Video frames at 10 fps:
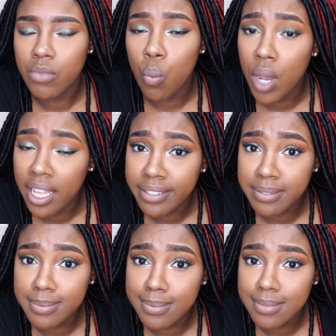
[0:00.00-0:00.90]
What?
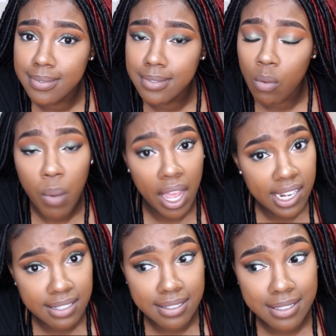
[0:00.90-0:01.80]

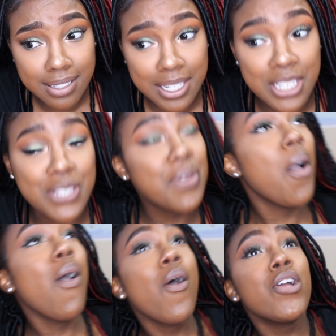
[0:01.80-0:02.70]
What?
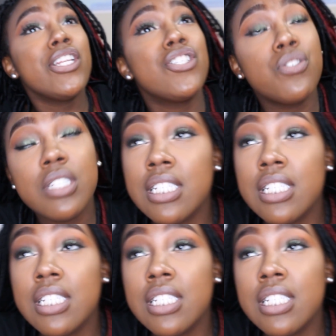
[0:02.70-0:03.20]
Did you